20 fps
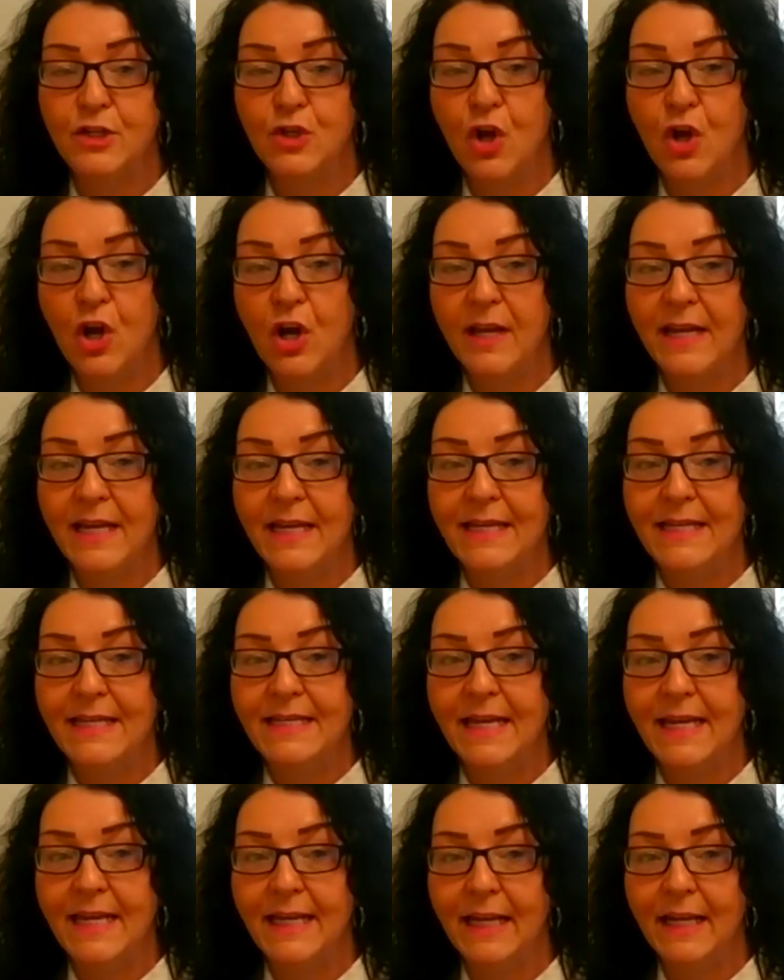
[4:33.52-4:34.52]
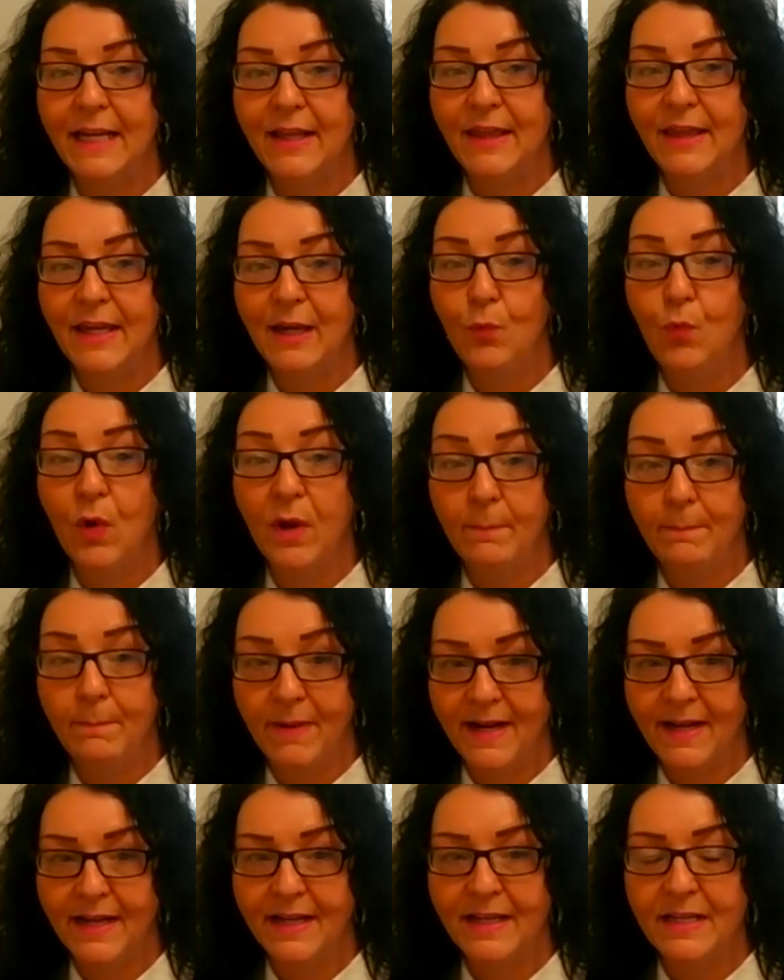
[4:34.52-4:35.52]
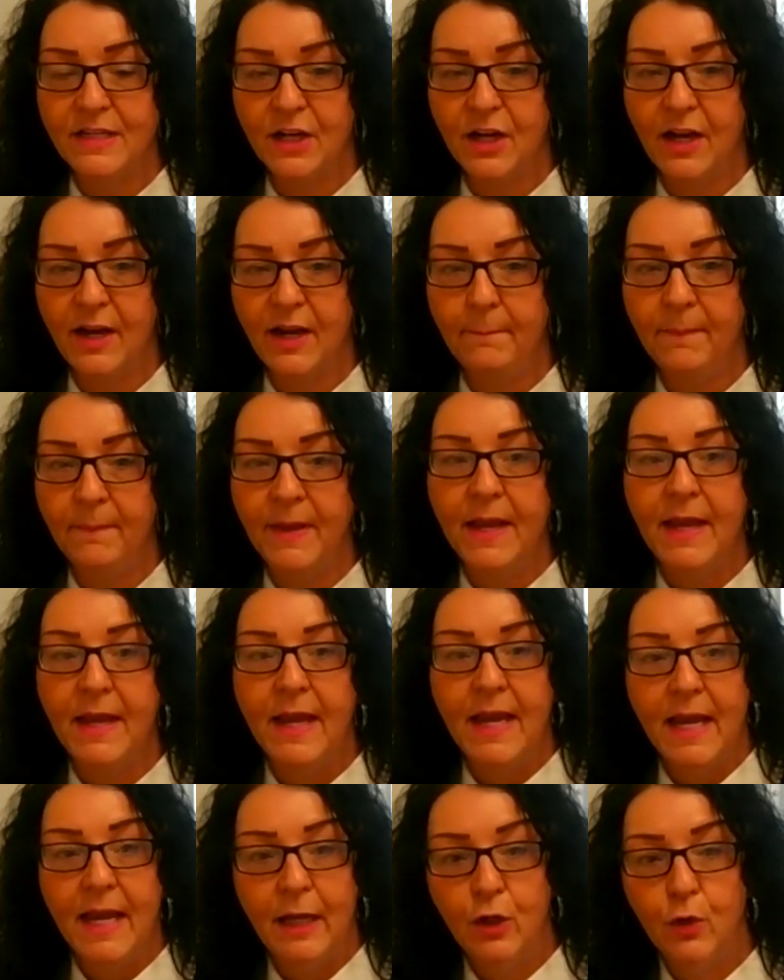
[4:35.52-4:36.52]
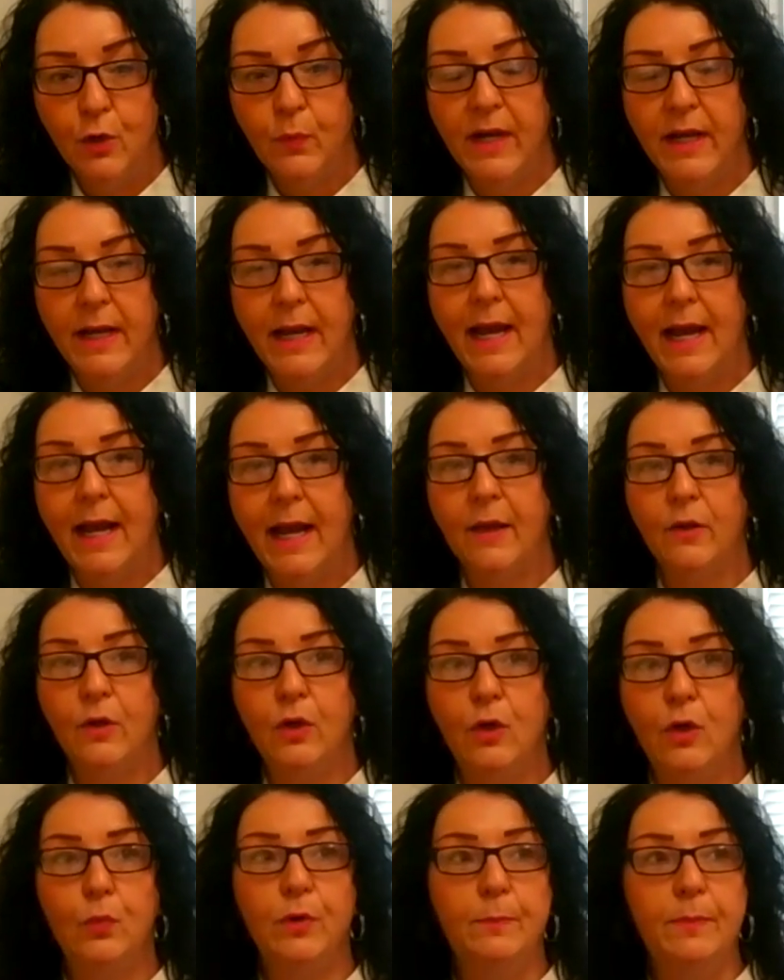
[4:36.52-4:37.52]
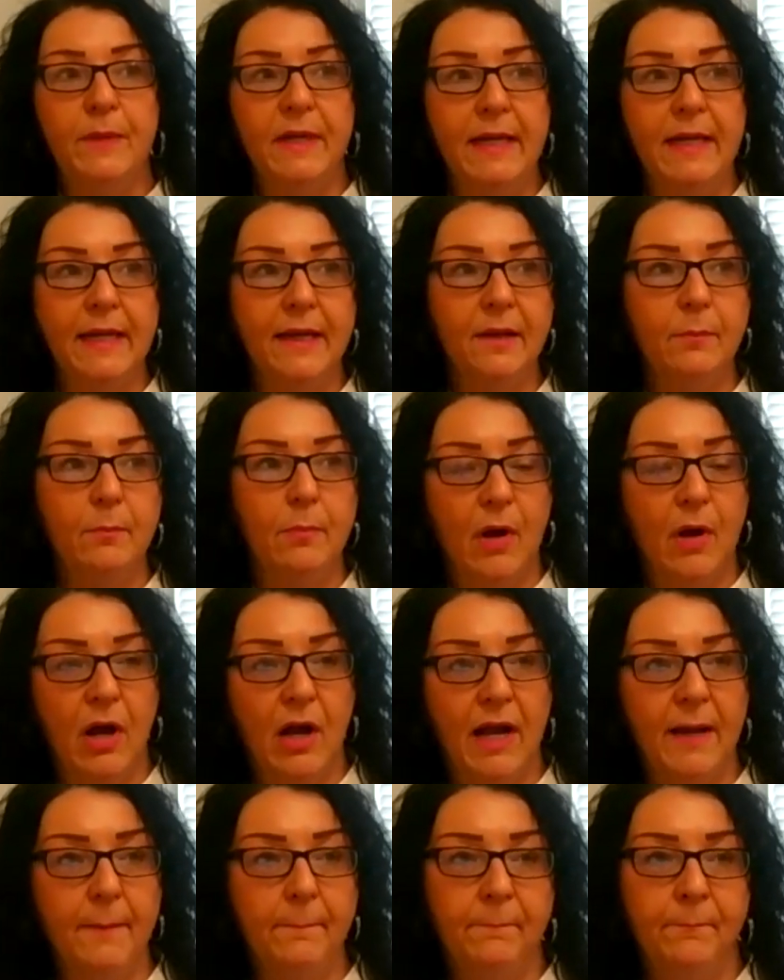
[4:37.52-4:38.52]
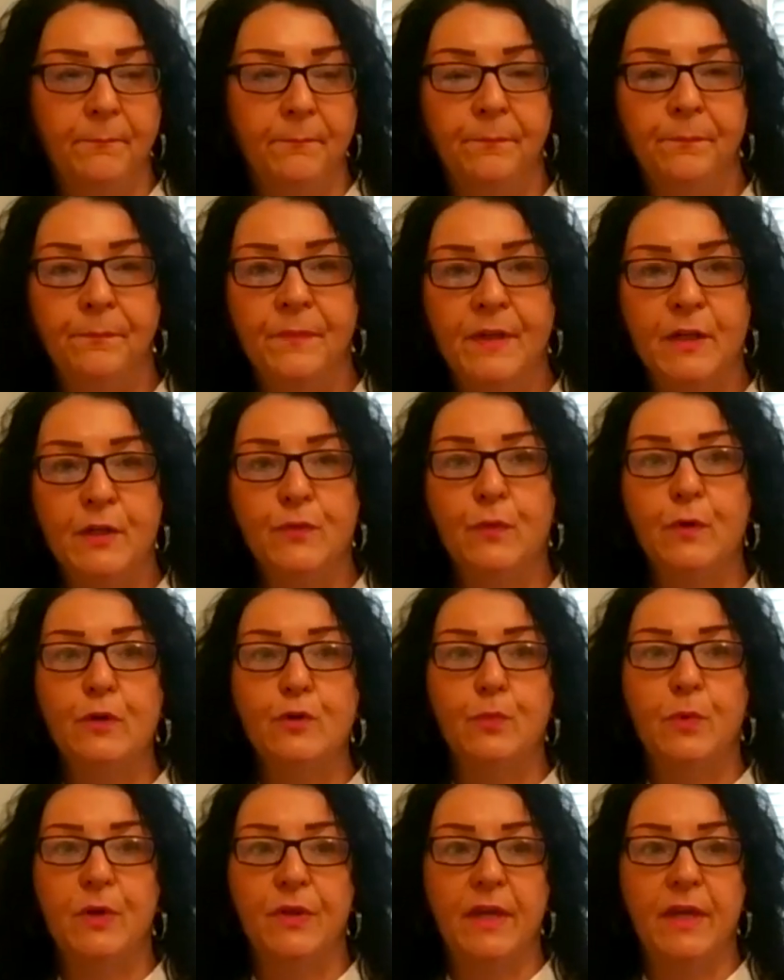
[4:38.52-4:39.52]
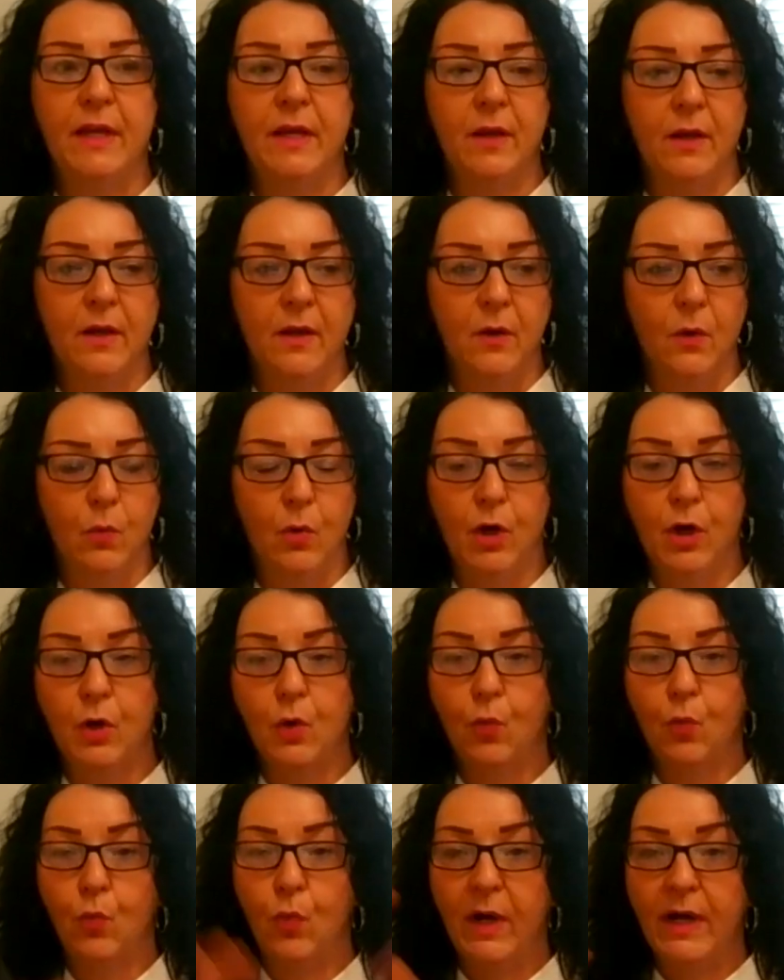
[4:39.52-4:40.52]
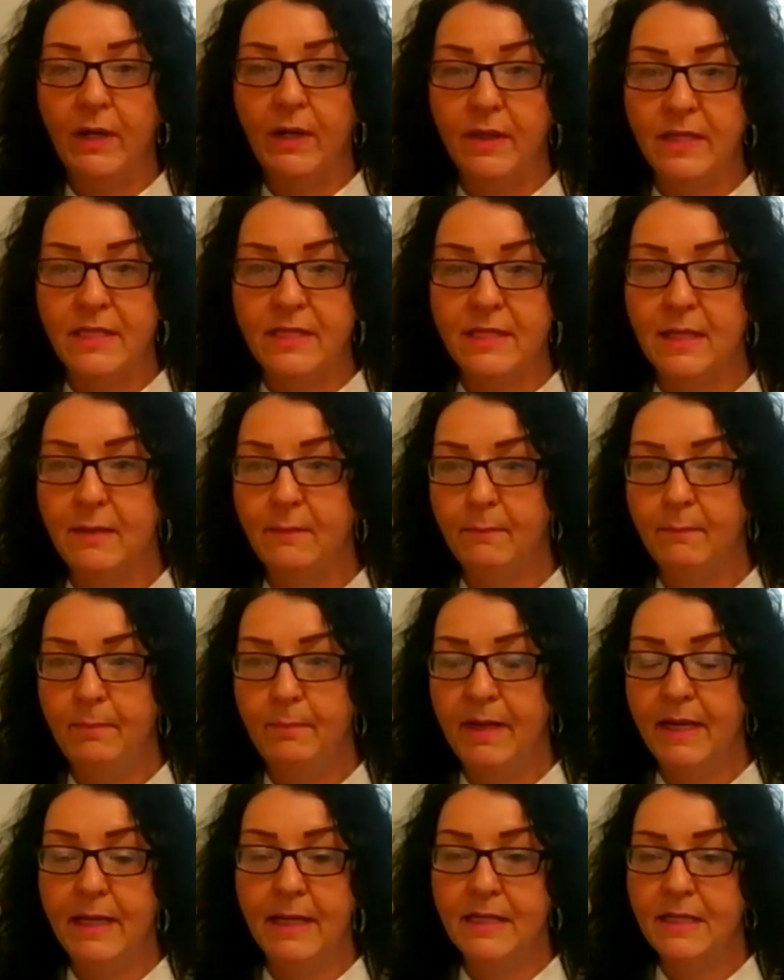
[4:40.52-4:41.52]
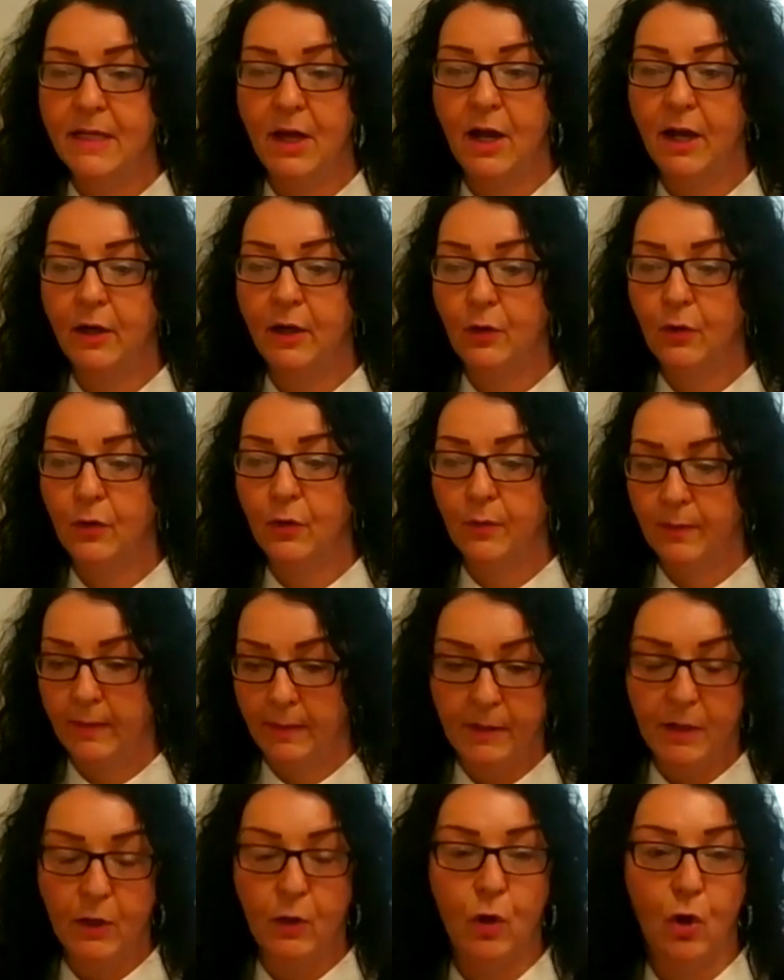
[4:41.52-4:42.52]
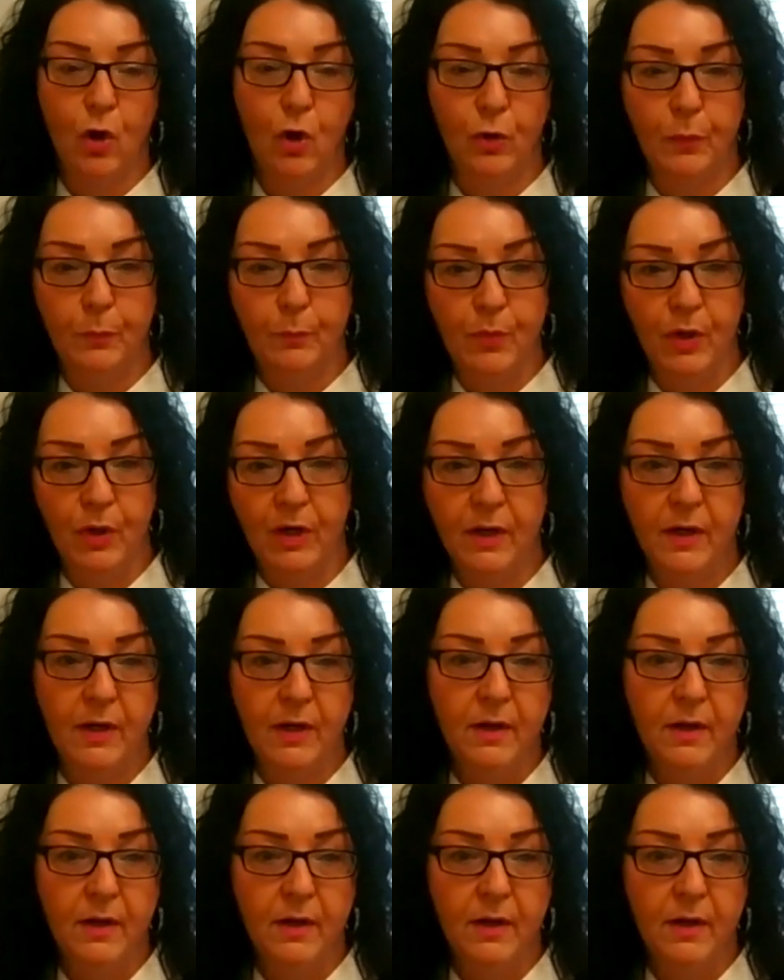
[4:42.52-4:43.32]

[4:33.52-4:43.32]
Sean, and taking the one bite at a time. And you're right, you would begin by, because first we think we're going to write this big entire, I'm going to call it a book.